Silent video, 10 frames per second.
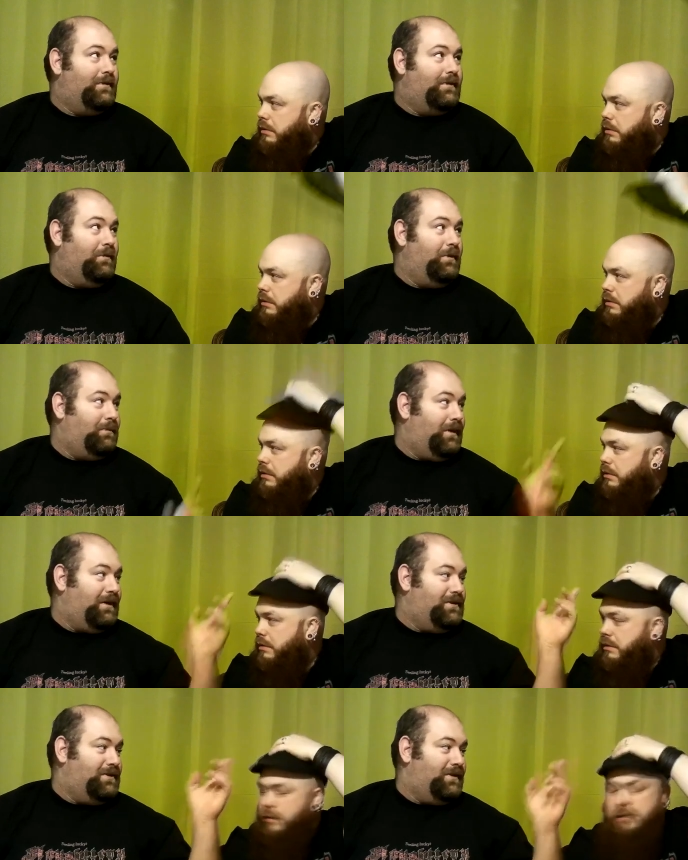Speaker 1: You got the
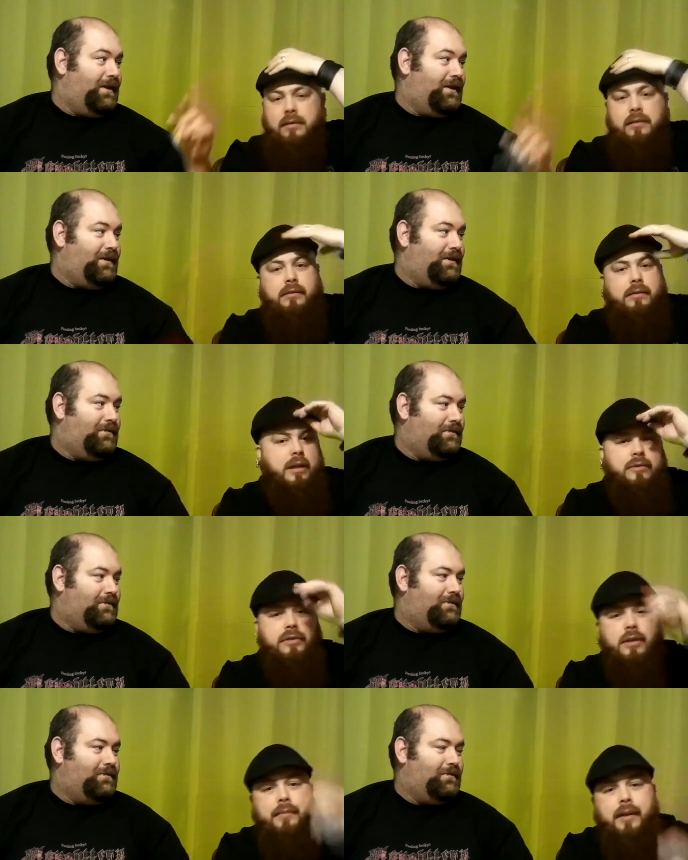panties in your hat now?
Speaker 2: I was
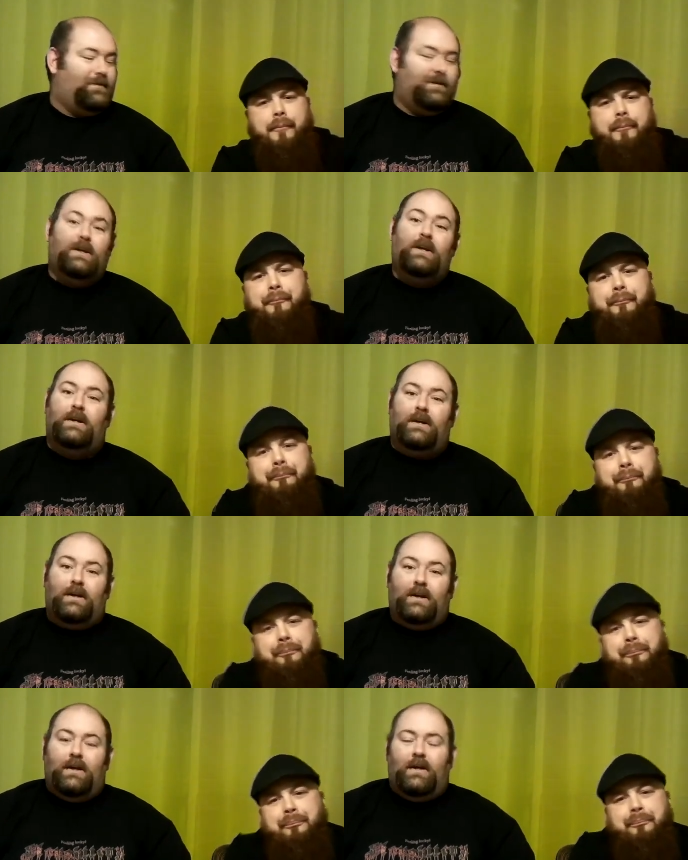talking about.
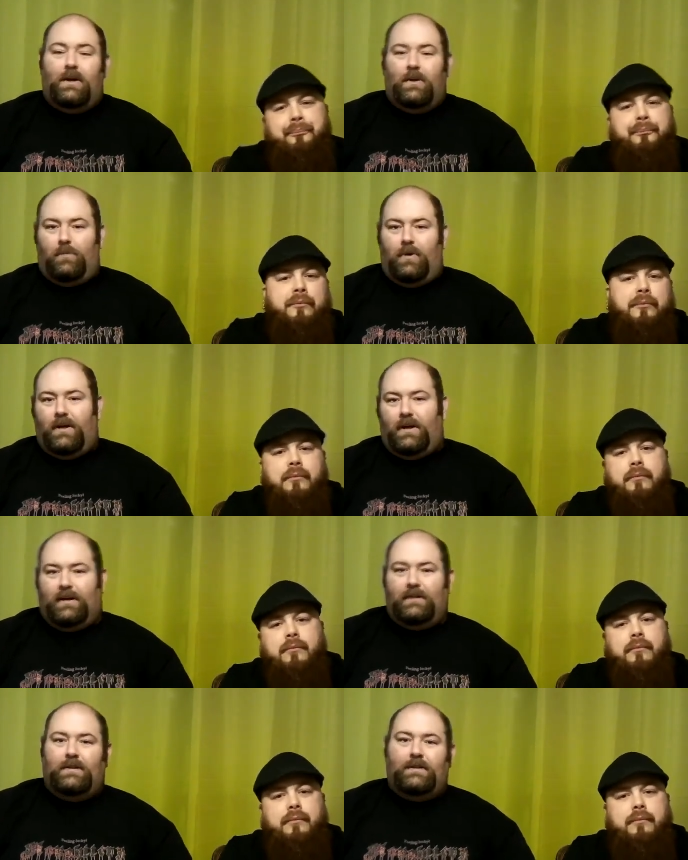
Speaker 1: But
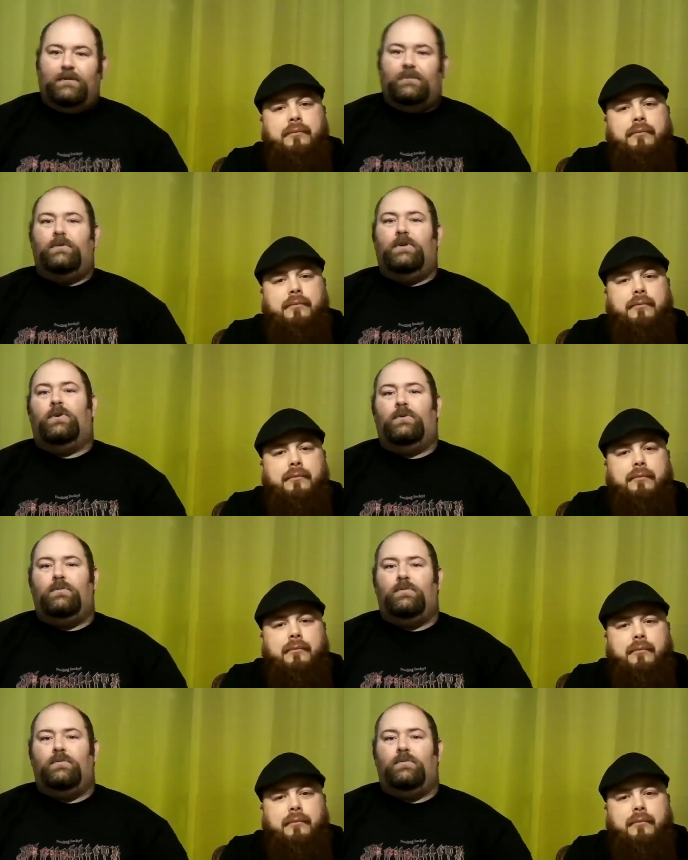you know,